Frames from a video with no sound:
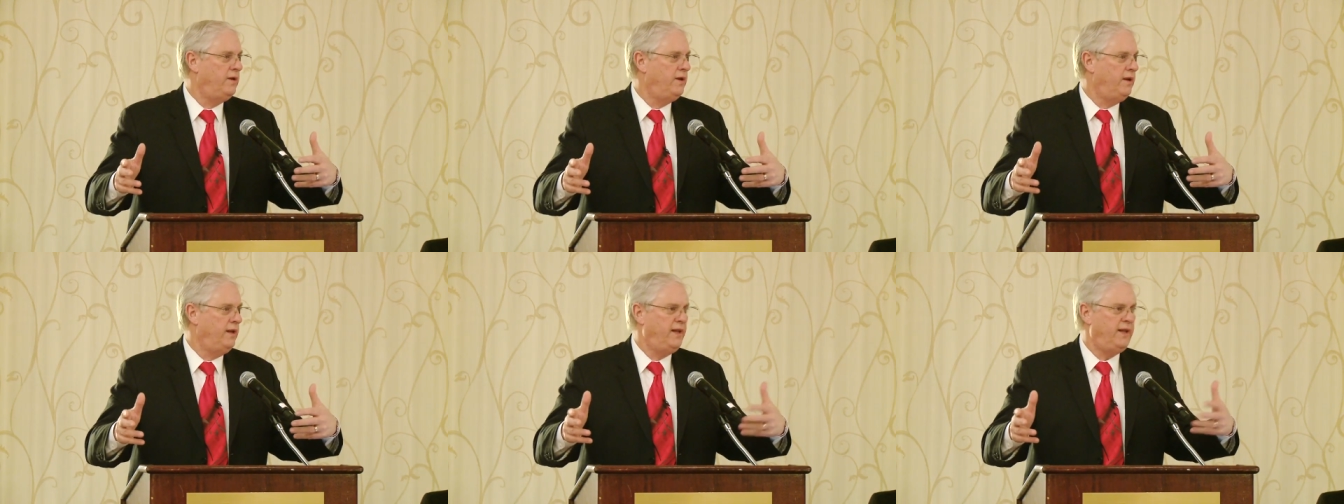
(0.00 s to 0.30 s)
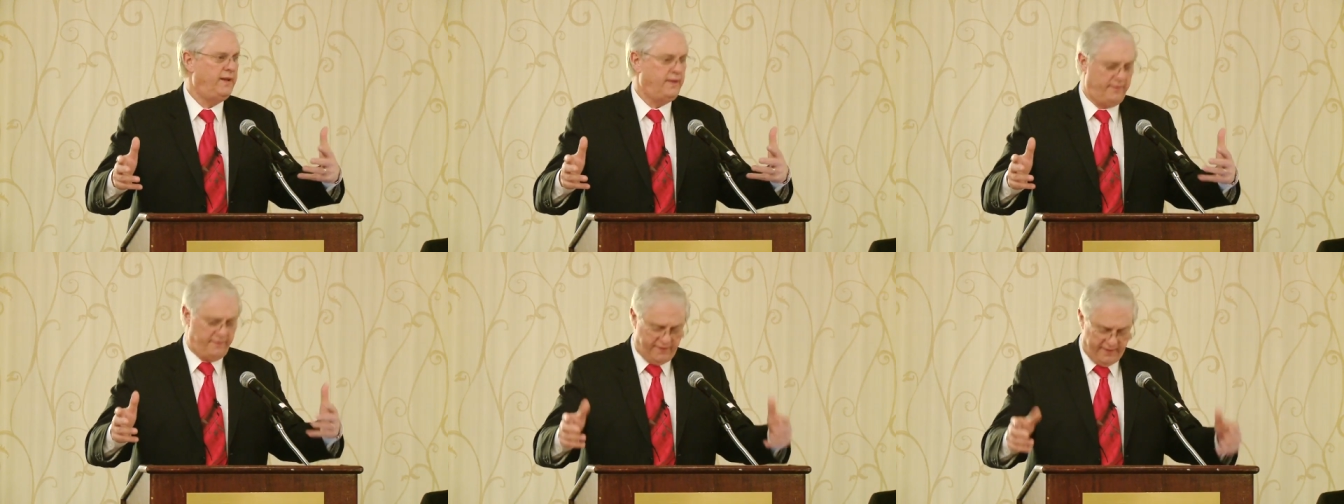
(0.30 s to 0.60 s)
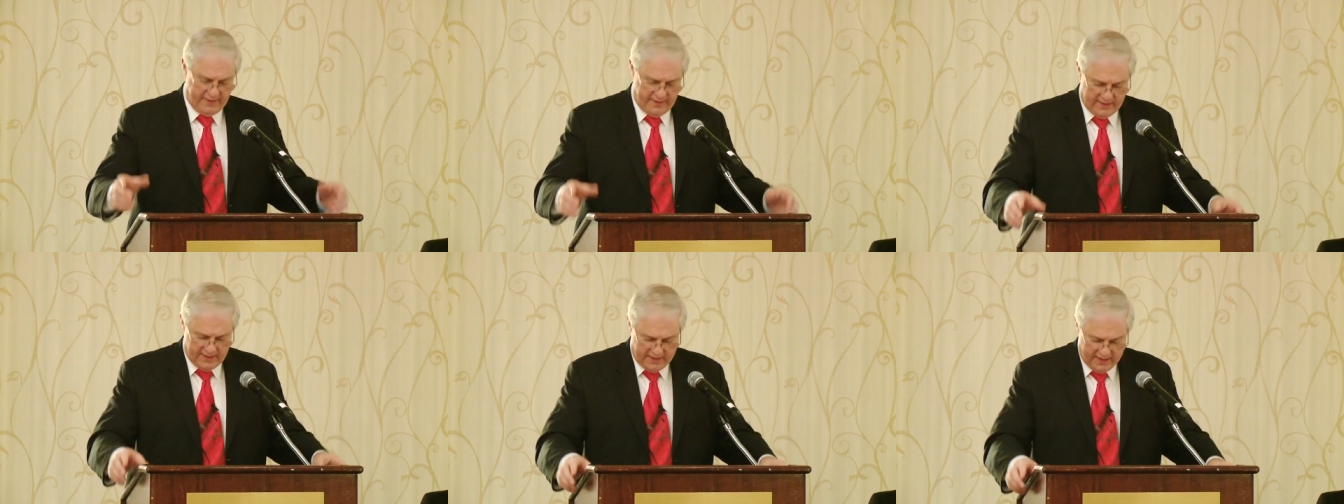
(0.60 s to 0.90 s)
live
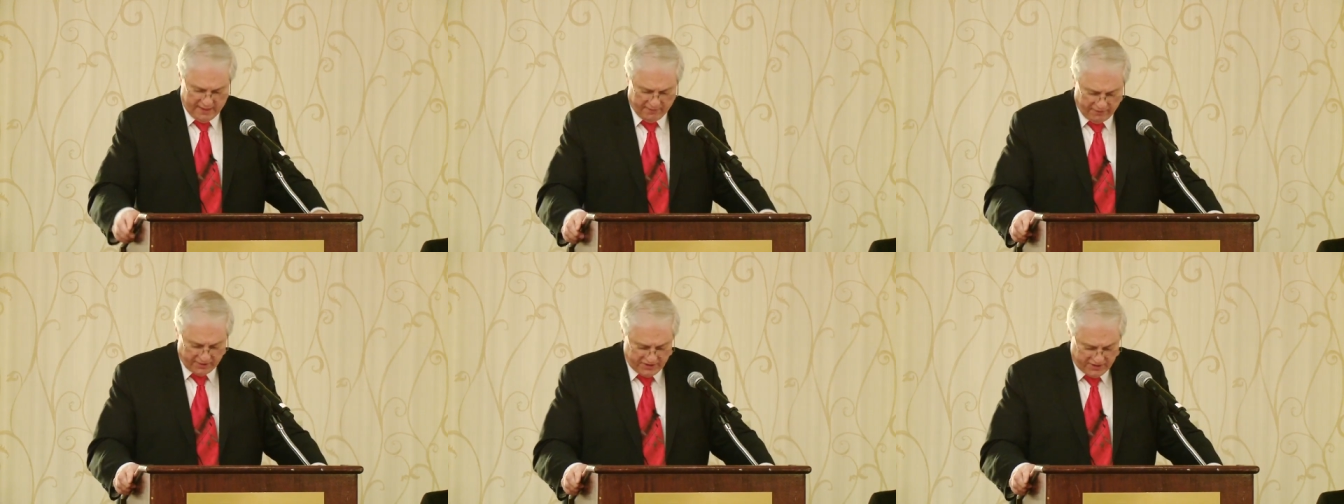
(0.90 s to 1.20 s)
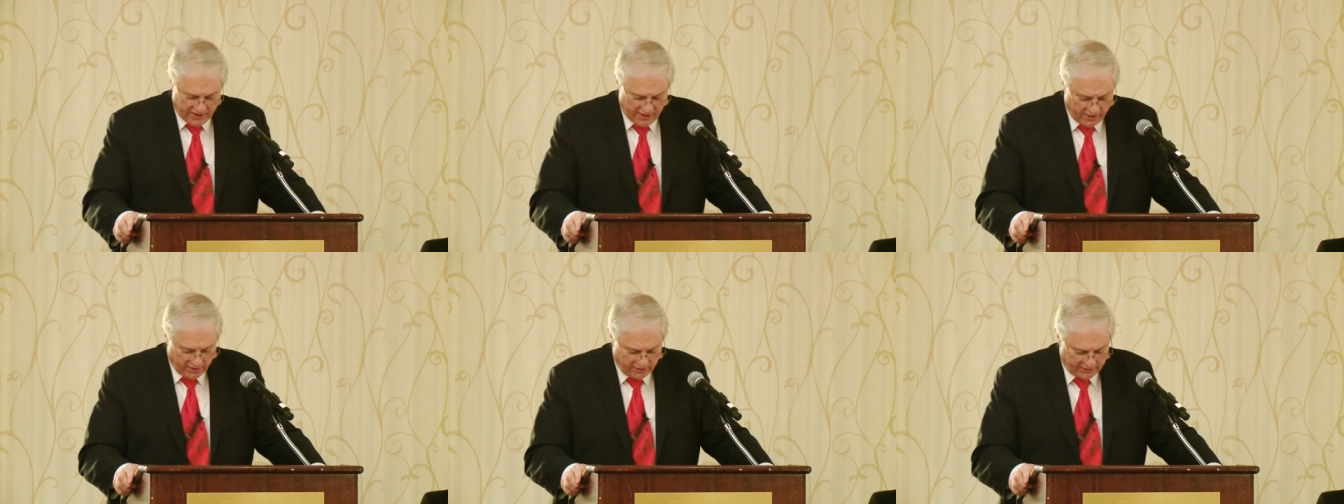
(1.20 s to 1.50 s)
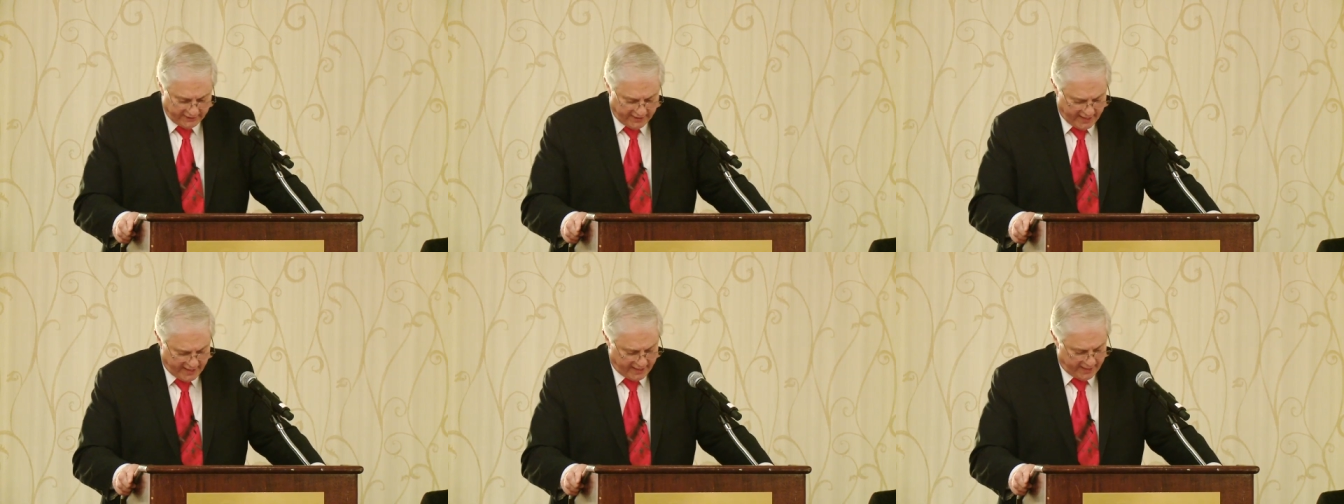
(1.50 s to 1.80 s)
every single
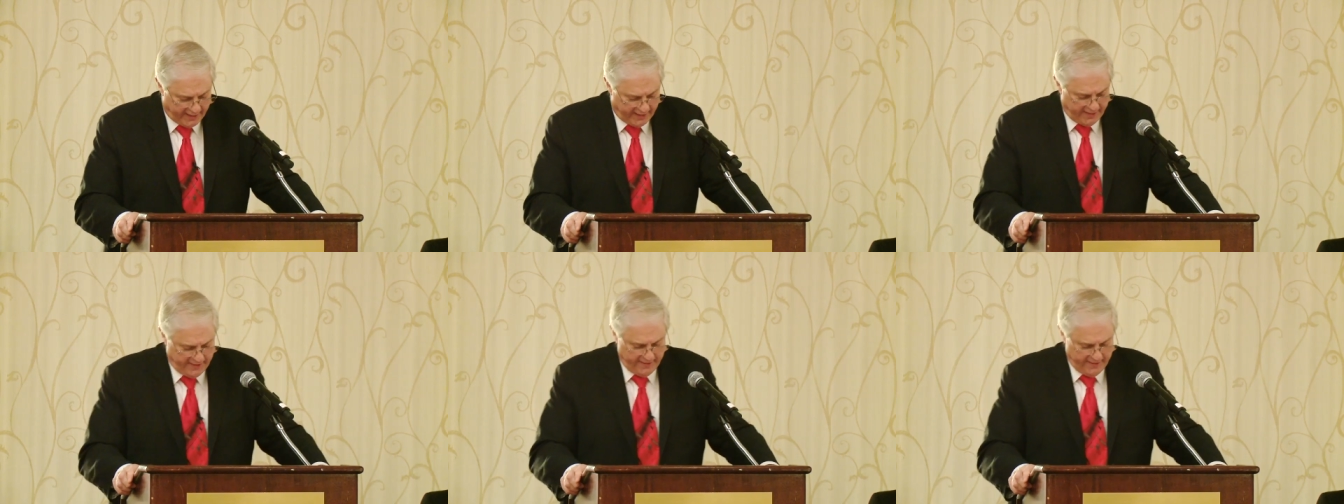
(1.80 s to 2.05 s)
day.